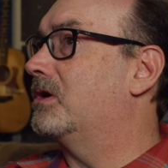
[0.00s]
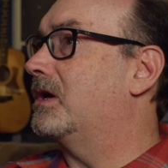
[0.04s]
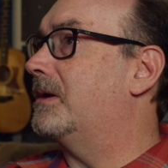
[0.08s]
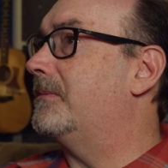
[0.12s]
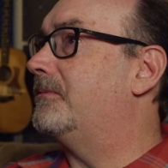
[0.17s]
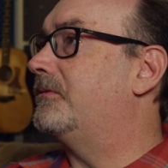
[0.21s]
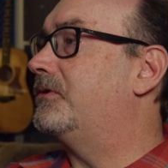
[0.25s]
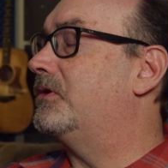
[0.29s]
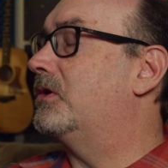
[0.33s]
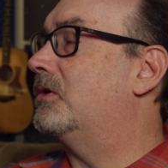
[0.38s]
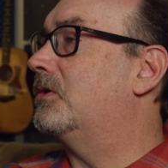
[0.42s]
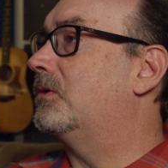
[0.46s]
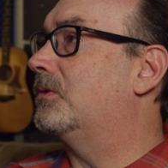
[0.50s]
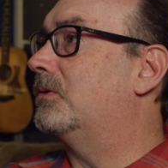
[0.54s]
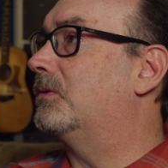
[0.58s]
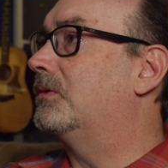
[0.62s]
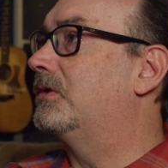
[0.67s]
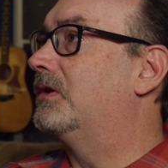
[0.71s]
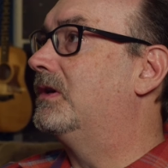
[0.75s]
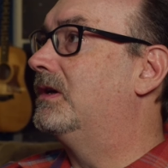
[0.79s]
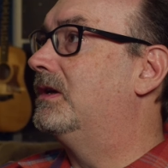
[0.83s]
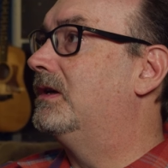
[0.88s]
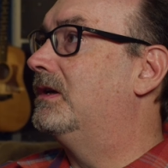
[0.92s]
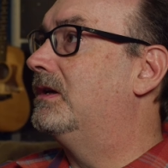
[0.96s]
what I'm
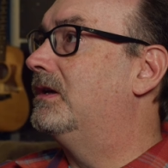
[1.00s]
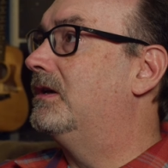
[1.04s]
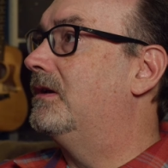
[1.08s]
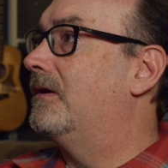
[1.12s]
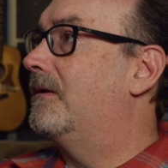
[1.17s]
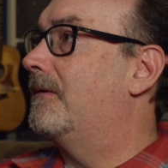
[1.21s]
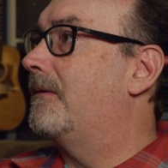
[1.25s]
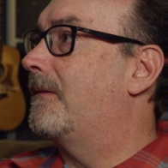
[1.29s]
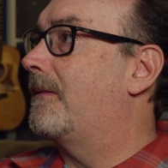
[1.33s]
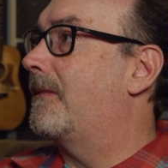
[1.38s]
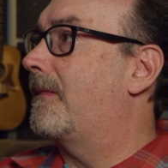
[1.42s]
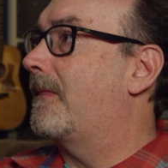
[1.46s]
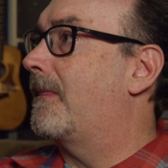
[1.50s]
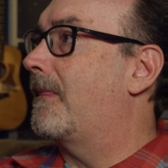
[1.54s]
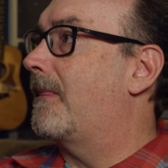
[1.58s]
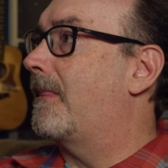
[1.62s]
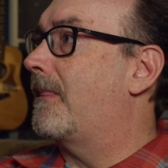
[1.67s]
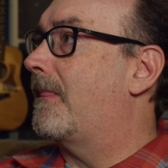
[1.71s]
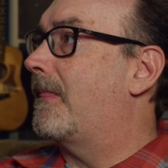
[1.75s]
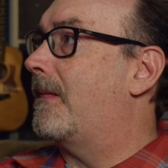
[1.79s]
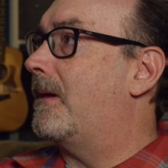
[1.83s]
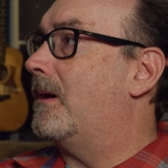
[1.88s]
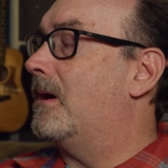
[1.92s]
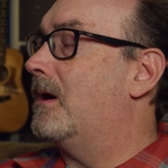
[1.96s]
told,
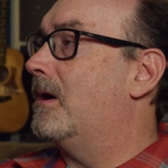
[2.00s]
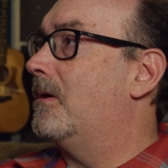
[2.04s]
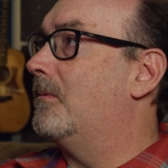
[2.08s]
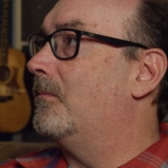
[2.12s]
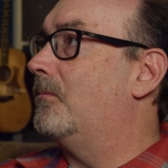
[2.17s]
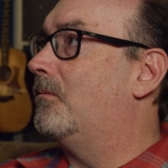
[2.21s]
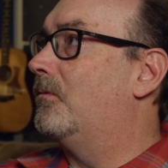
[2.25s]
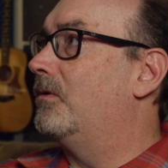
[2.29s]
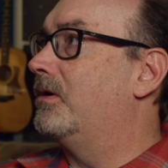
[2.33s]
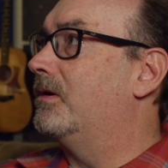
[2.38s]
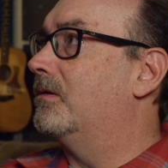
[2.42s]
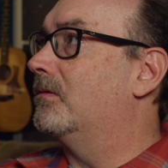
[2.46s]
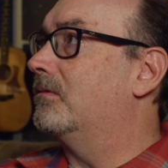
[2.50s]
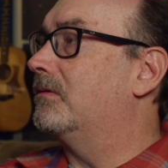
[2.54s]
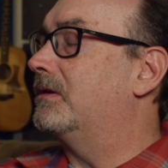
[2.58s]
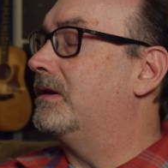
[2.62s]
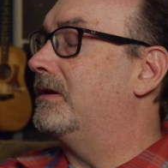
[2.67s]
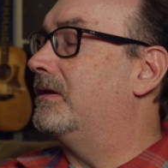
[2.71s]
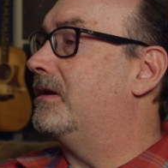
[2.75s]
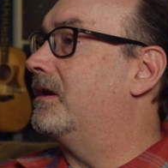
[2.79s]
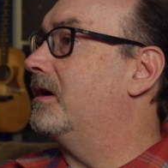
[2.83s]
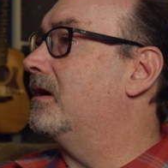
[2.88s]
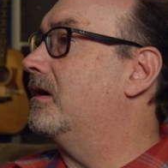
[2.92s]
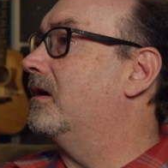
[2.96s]
we were
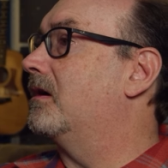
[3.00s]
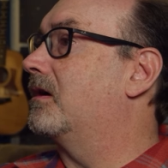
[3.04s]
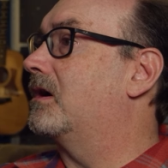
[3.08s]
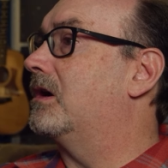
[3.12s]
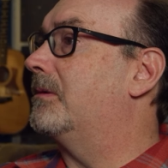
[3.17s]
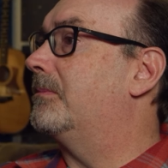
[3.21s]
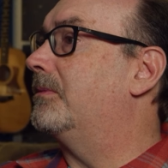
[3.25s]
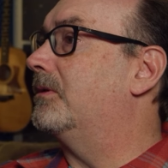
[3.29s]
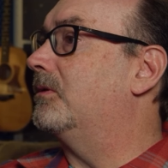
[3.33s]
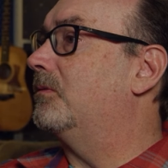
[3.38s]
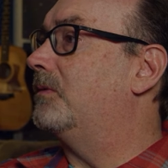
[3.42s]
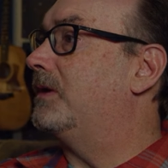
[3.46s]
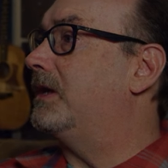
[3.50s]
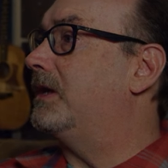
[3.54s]
only there a couple of